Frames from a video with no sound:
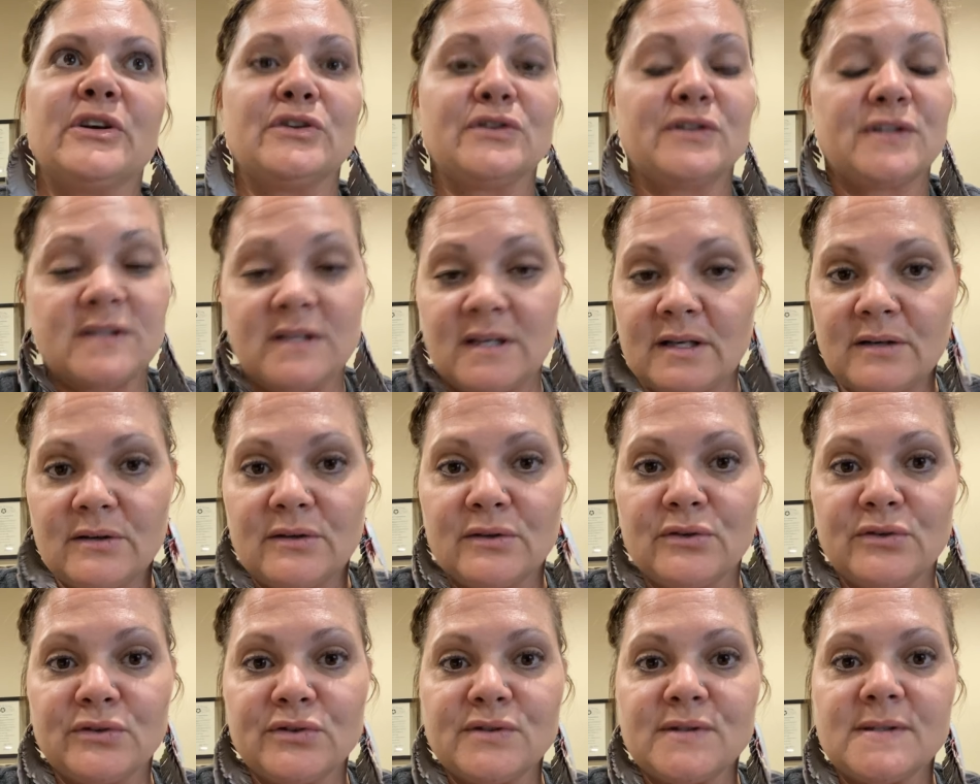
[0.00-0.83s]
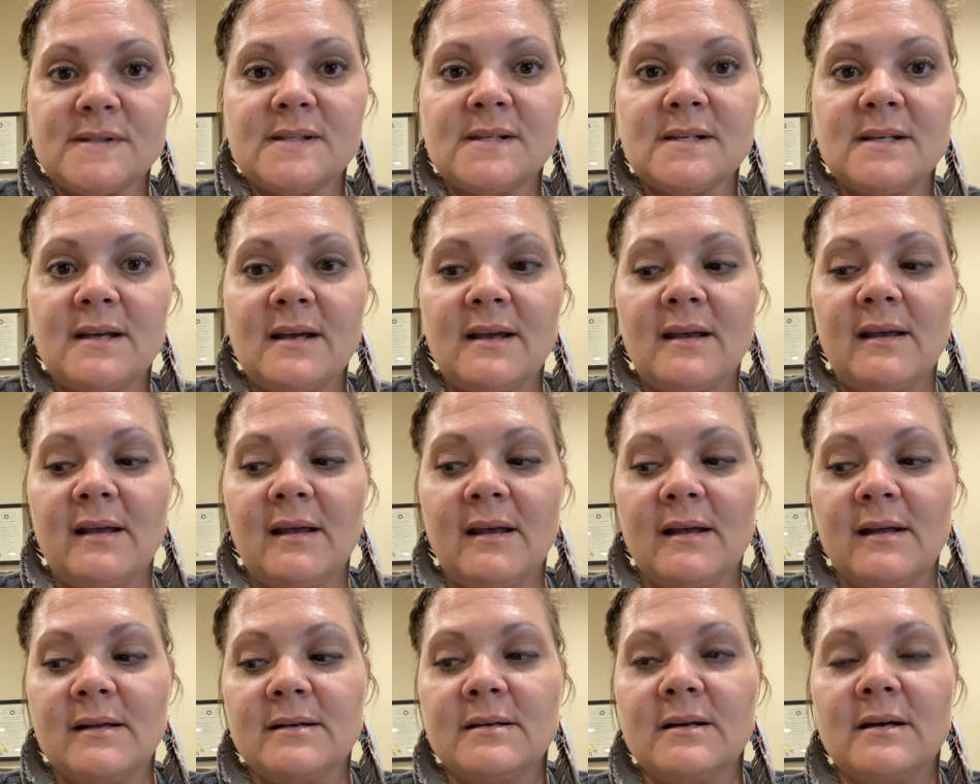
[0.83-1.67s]
skills,
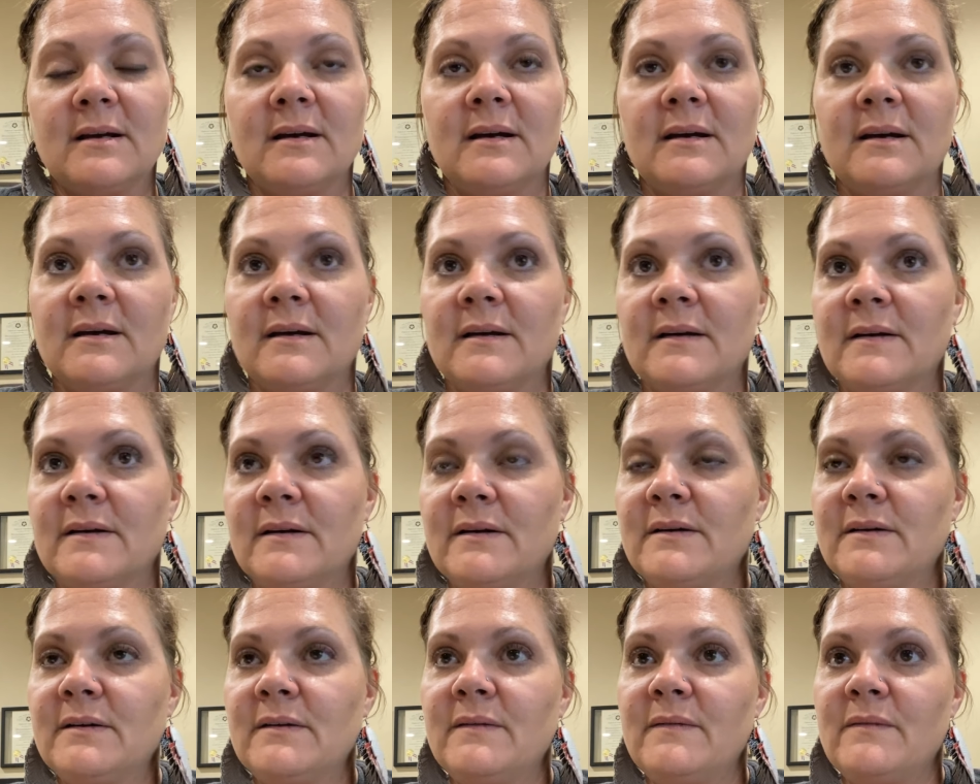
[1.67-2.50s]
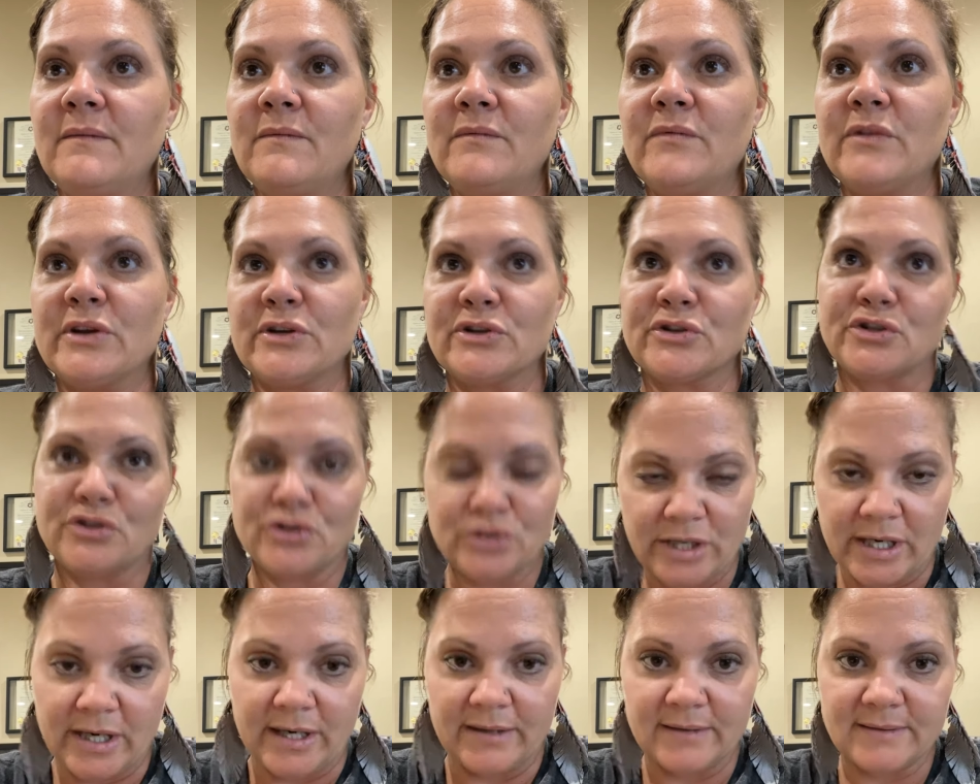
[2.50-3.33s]
and their
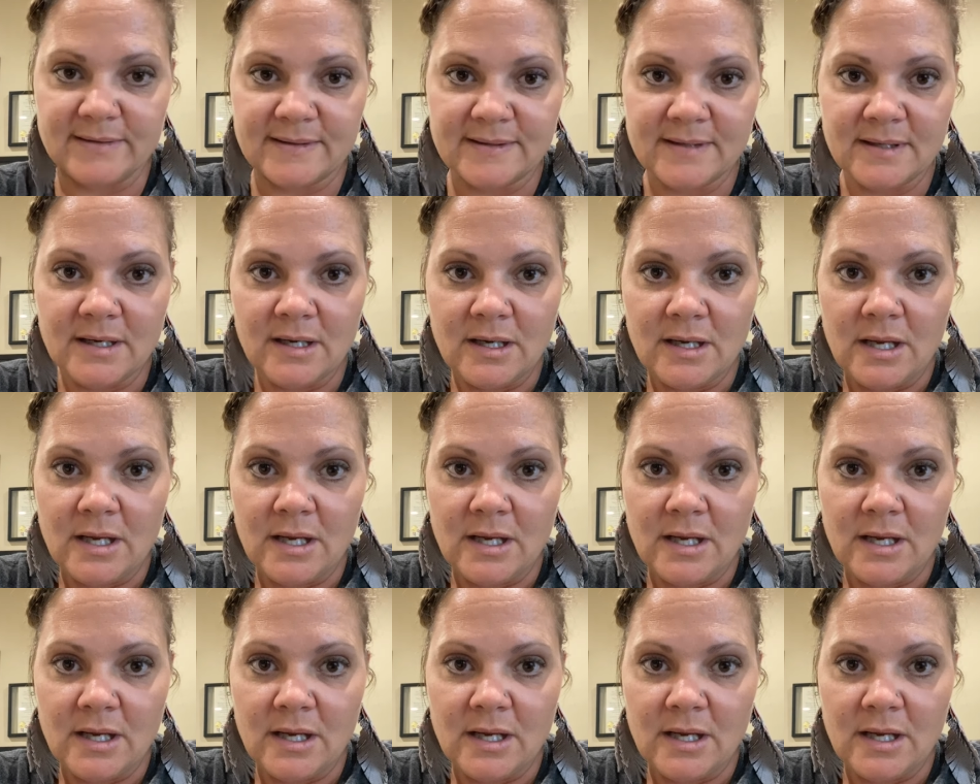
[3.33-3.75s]
strengths,